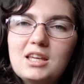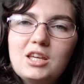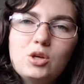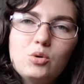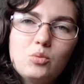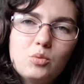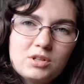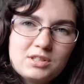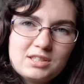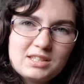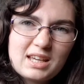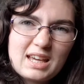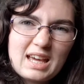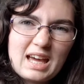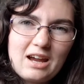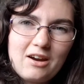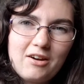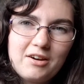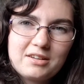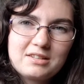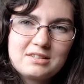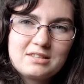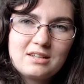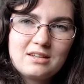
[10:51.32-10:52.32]
want a
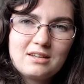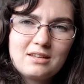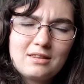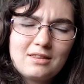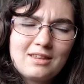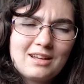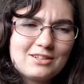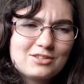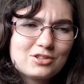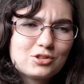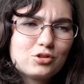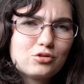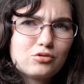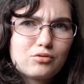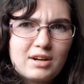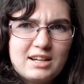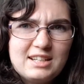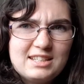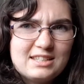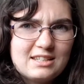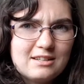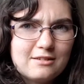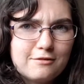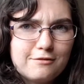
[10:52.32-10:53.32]
character that's
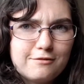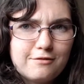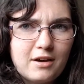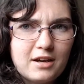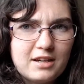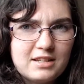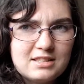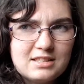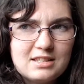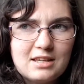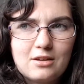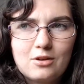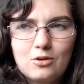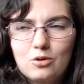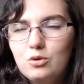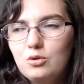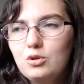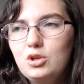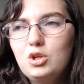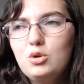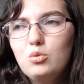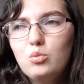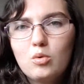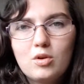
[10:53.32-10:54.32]
great at fighting, or
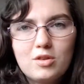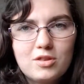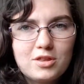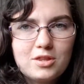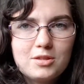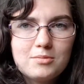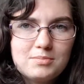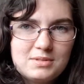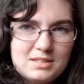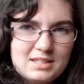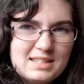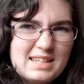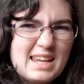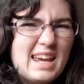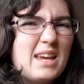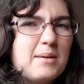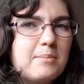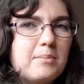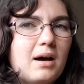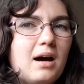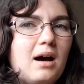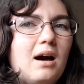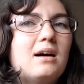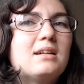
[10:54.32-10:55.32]
you want them to take
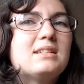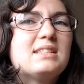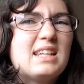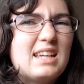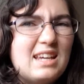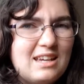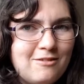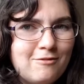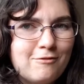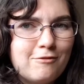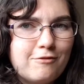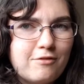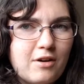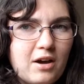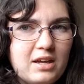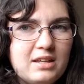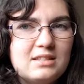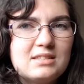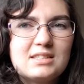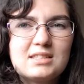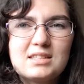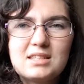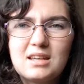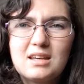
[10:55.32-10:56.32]
part in
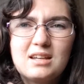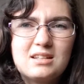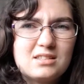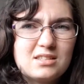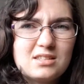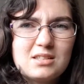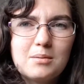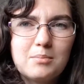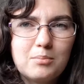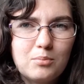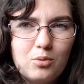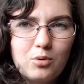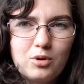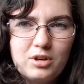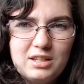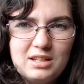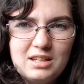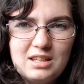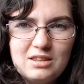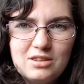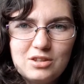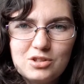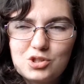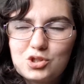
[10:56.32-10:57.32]
fights at some point
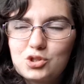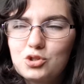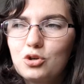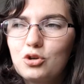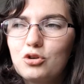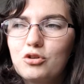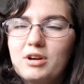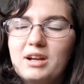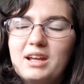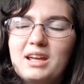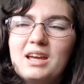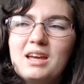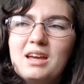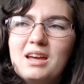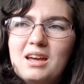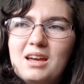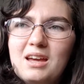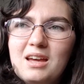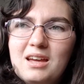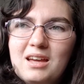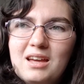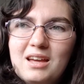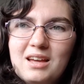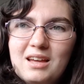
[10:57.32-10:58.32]
in the story.
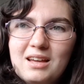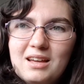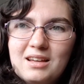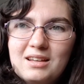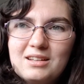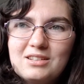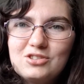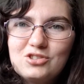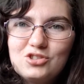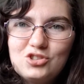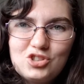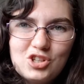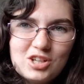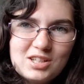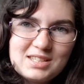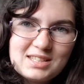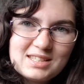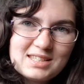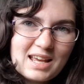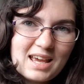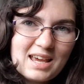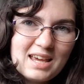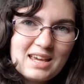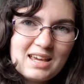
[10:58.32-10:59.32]
Just
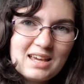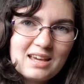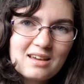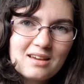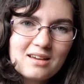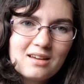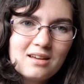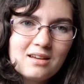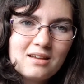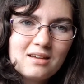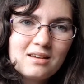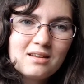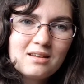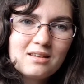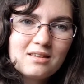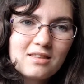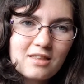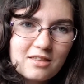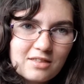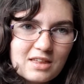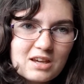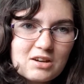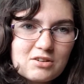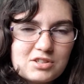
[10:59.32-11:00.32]
saying
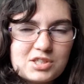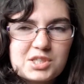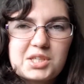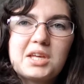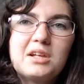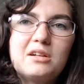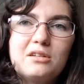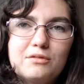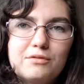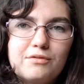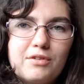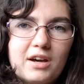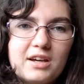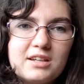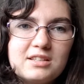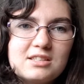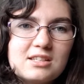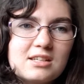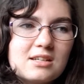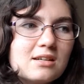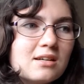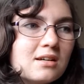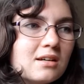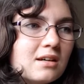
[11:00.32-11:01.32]
that they're a skilled
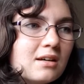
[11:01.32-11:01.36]
fighter